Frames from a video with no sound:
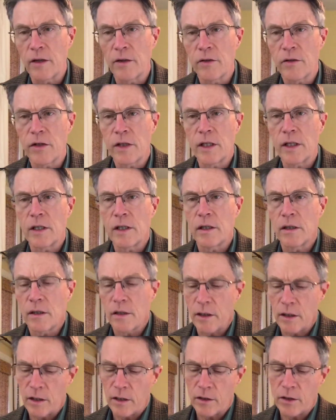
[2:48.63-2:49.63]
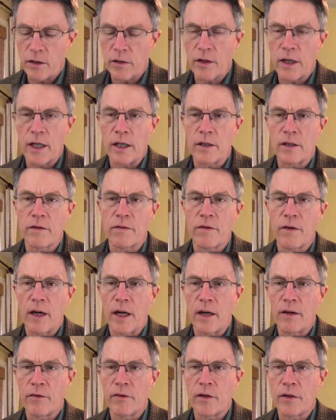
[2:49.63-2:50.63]
you'll see uh,
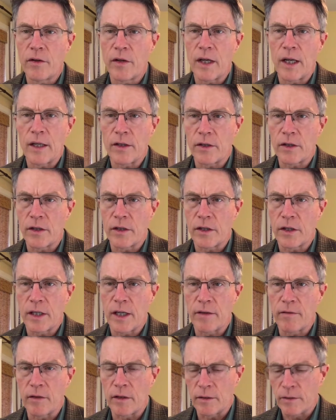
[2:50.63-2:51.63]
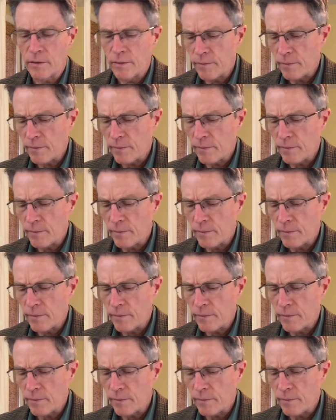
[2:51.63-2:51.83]
2005, 2007.